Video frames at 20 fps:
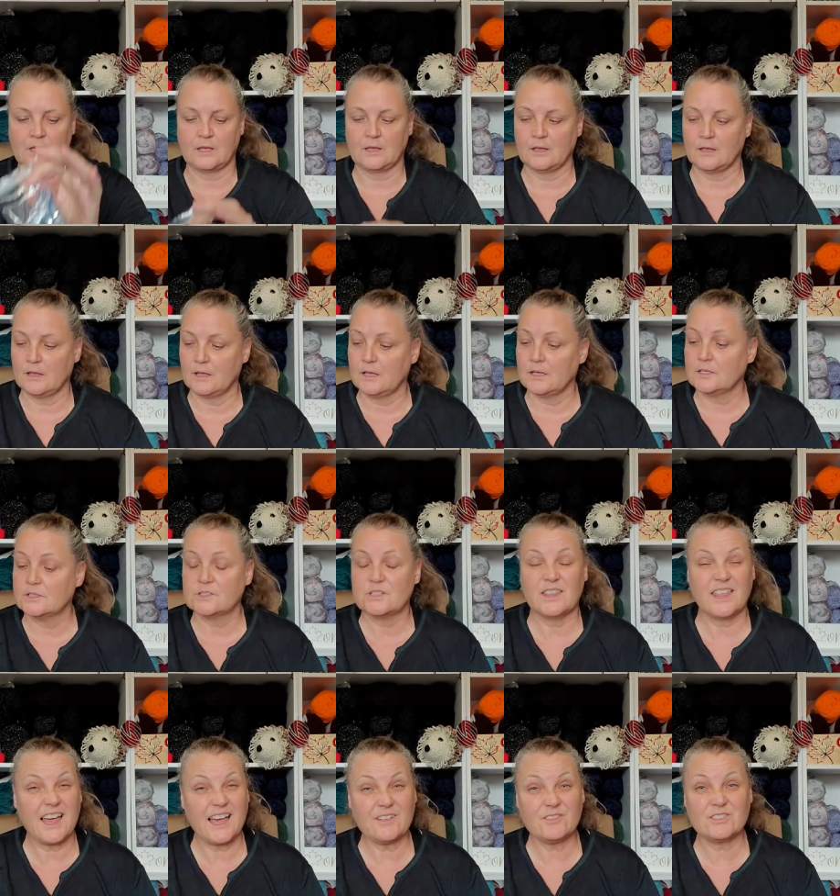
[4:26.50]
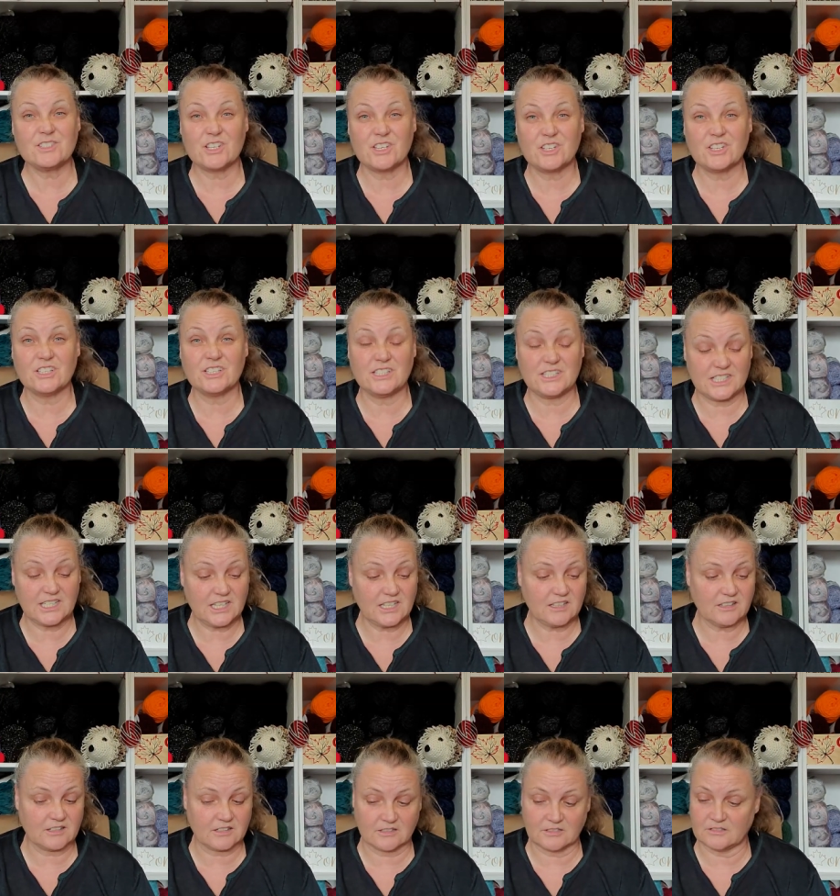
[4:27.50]
So that was a good
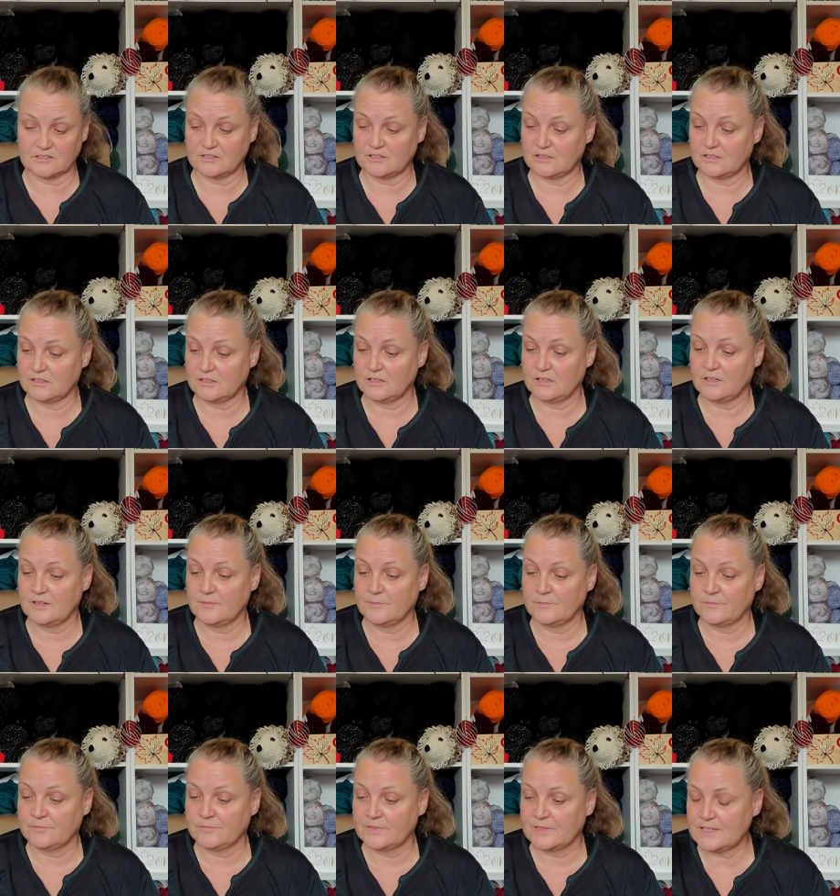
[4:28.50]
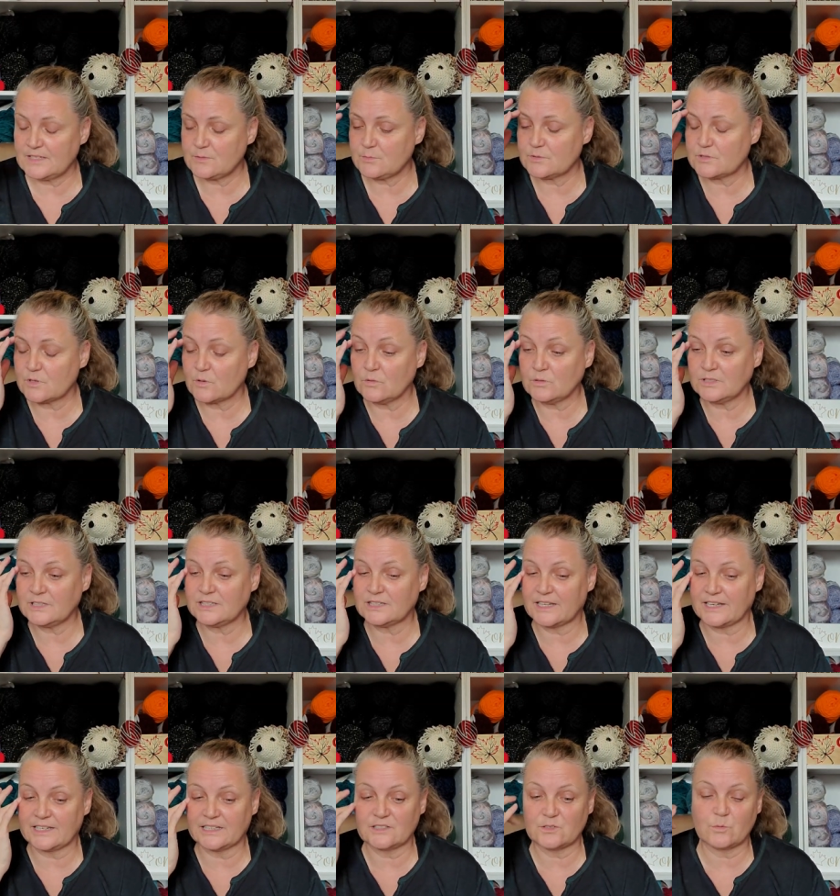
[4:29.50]
deal. This was only
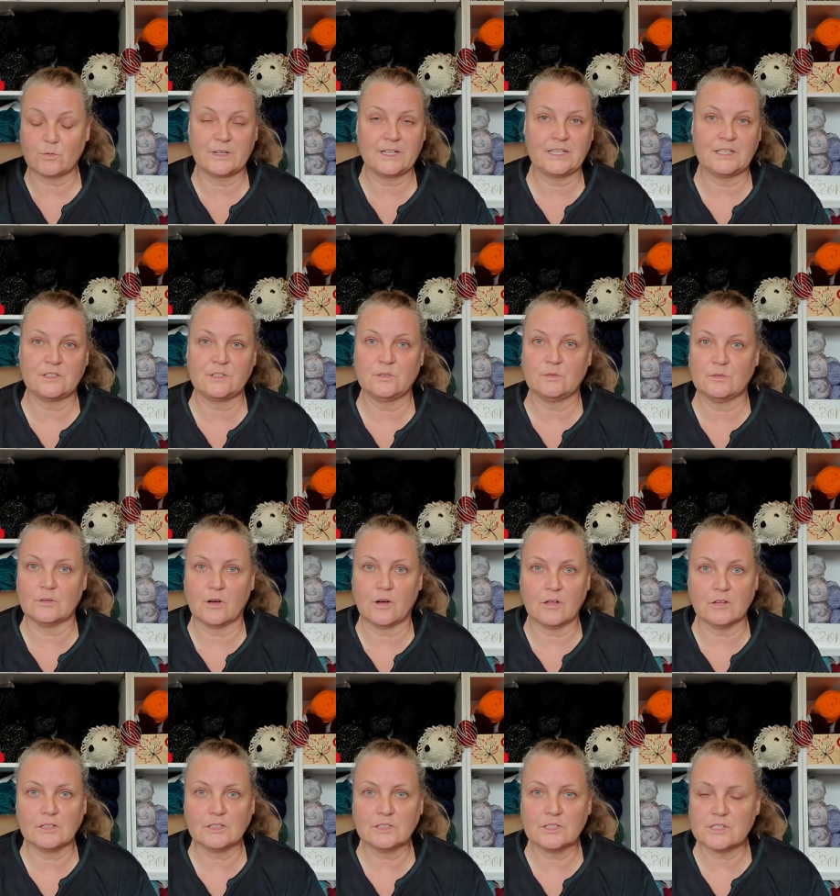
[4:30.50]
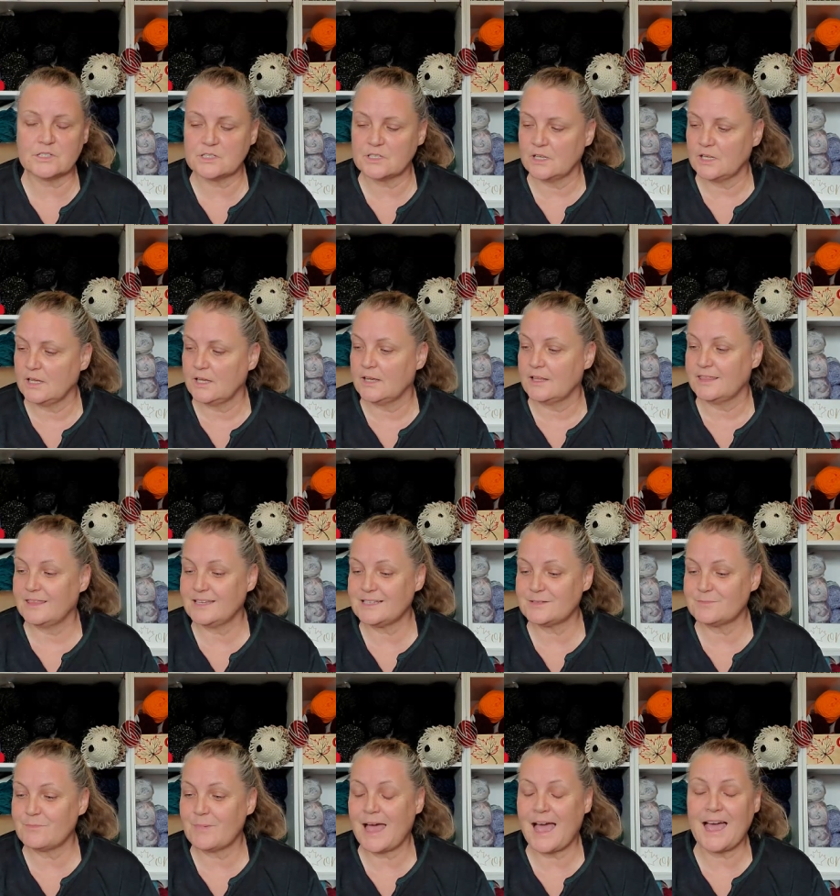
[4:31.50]
like $22. This
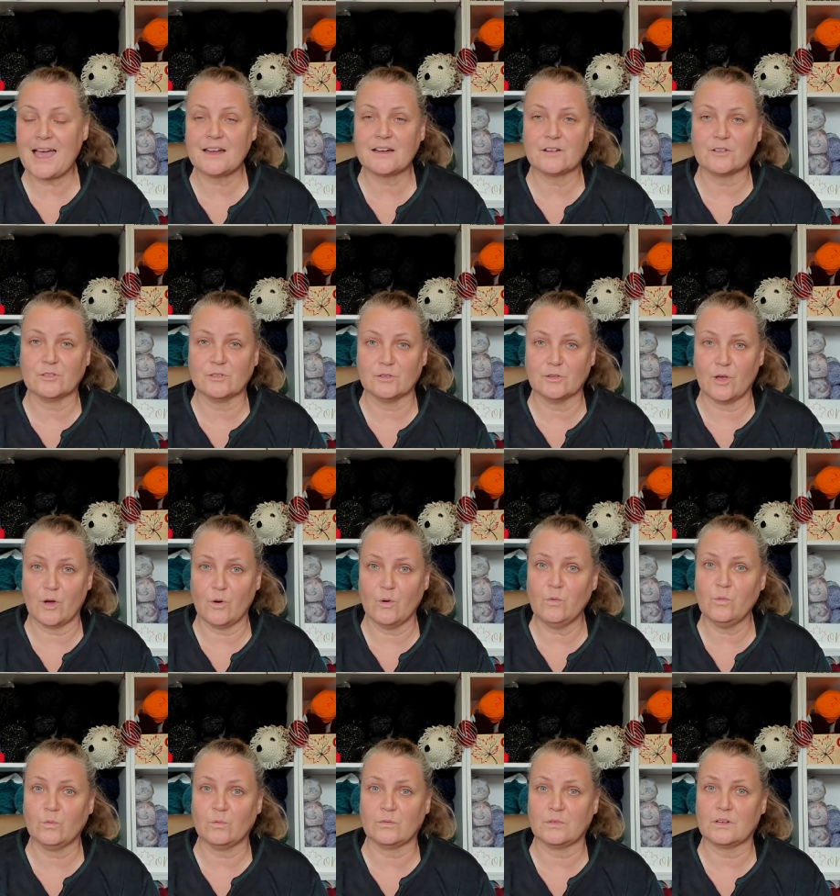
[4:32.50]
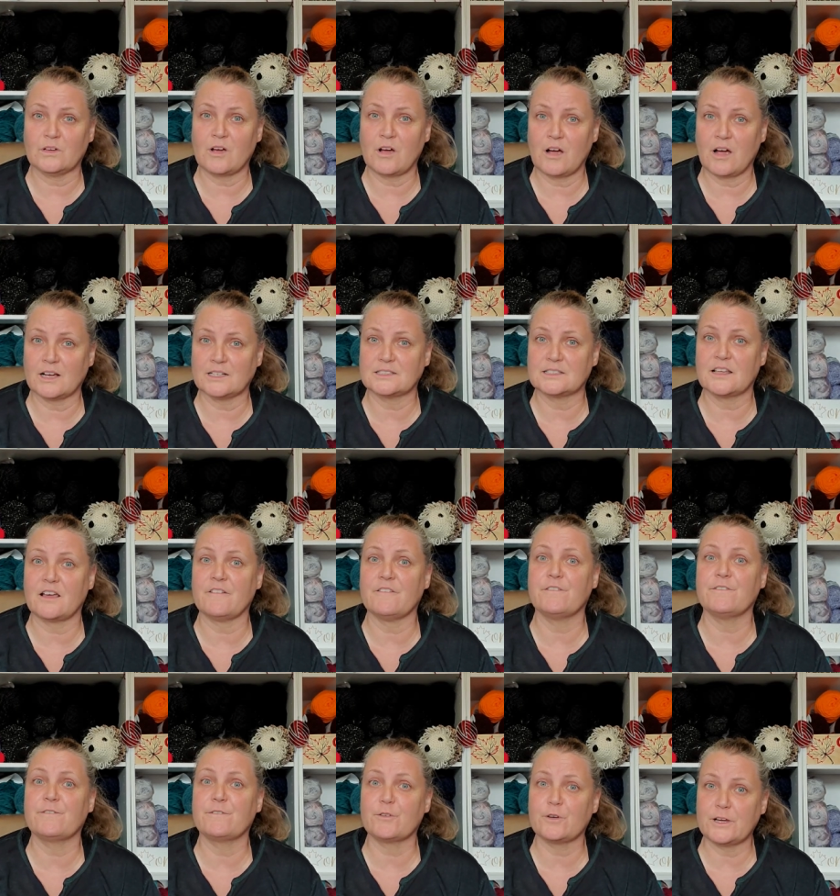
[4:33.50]
mat alone costs a
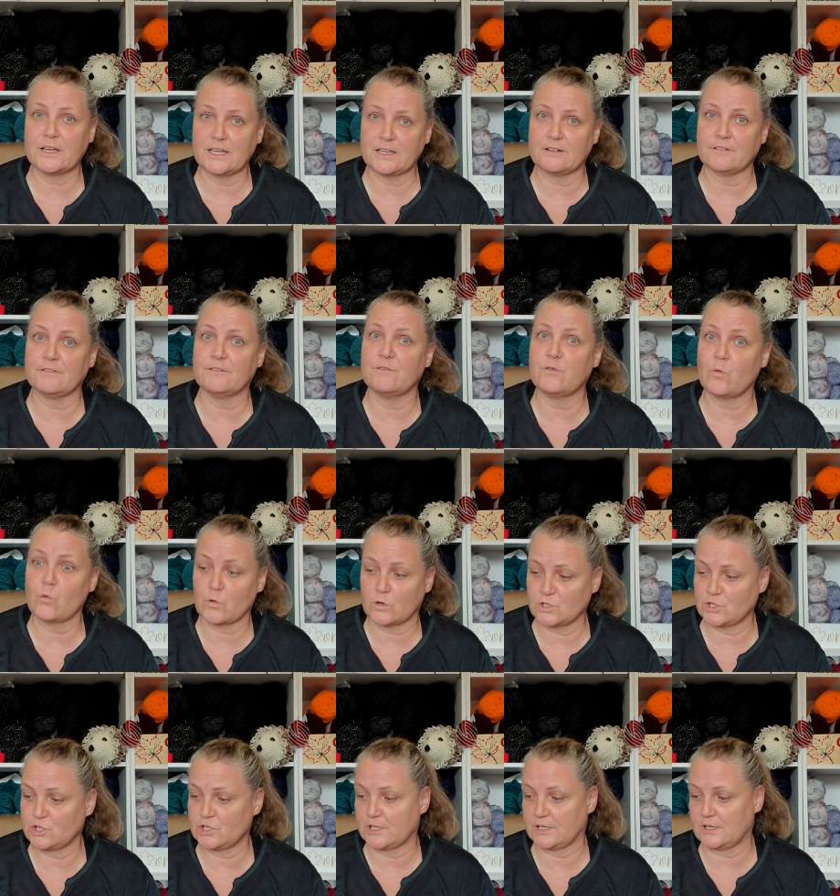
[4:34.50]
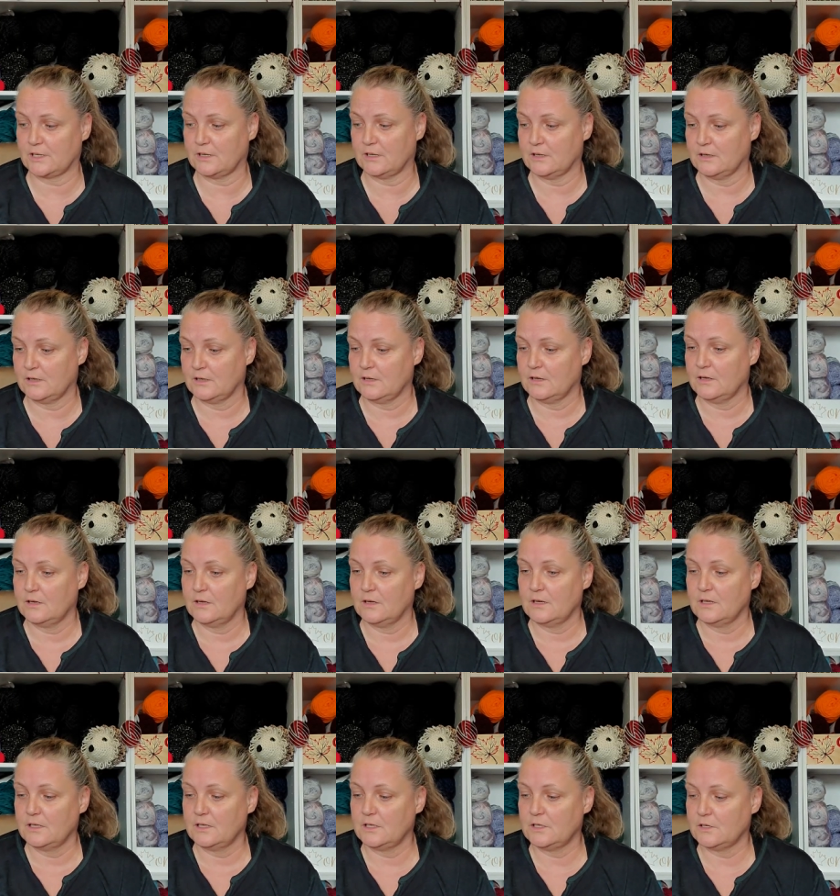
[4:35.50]
freaking fortune,
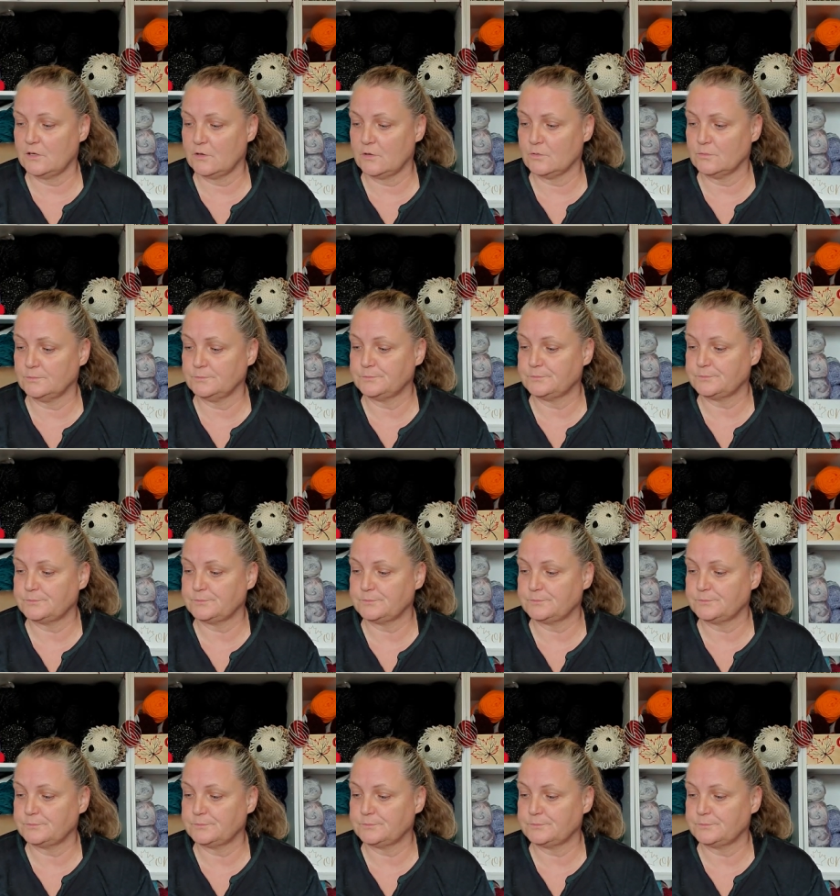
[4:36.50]
you know.